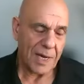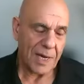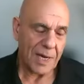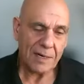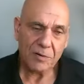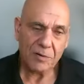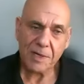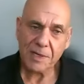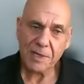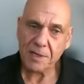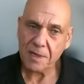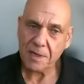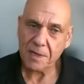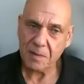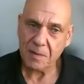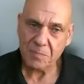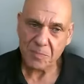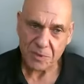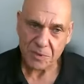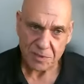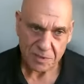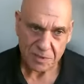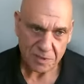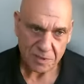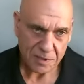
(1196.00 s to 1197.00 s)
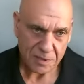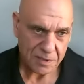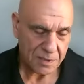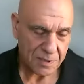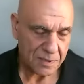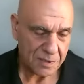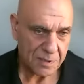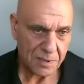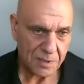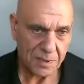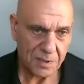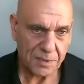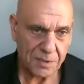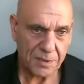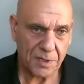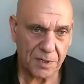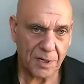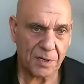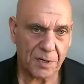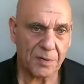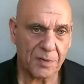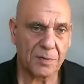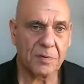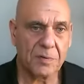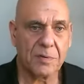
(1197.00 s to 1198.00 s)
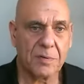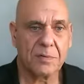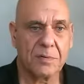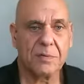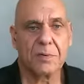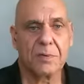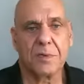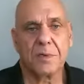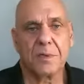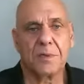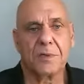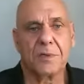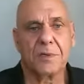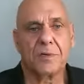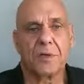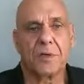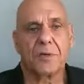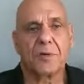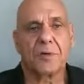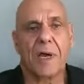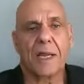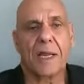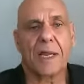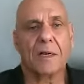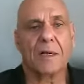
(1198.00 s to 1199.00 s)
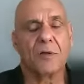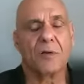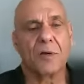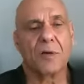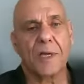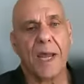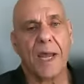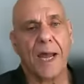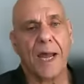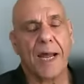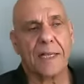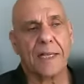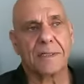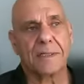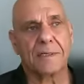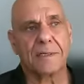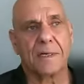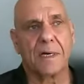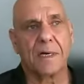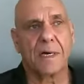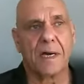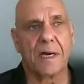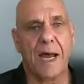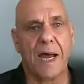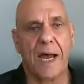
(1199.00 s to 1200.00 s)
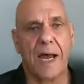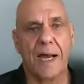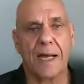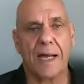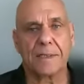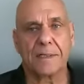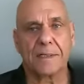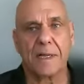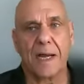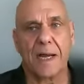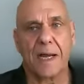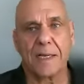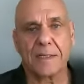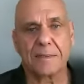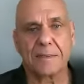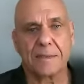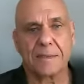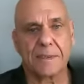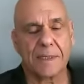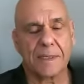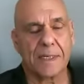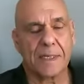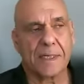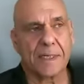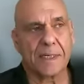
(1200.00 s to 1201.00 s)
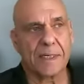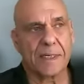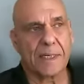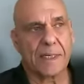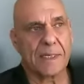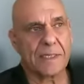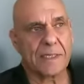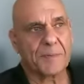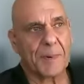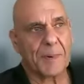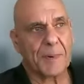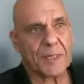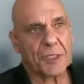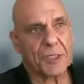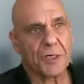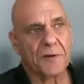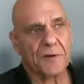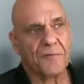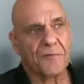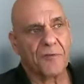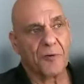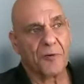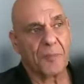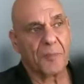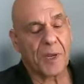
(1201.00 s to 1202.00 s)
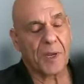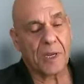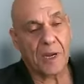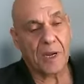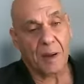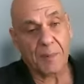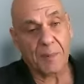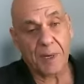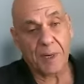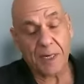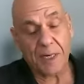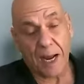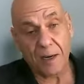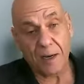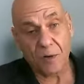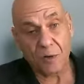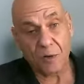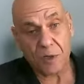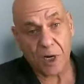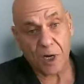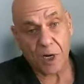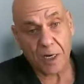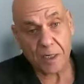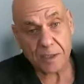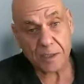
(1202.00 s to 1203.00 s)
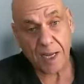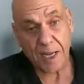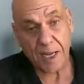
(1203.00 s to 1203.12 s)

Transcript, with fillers: got to look at the numbers. You know, you, you got to look at uh, at at uh, especially for me. I mean, I look on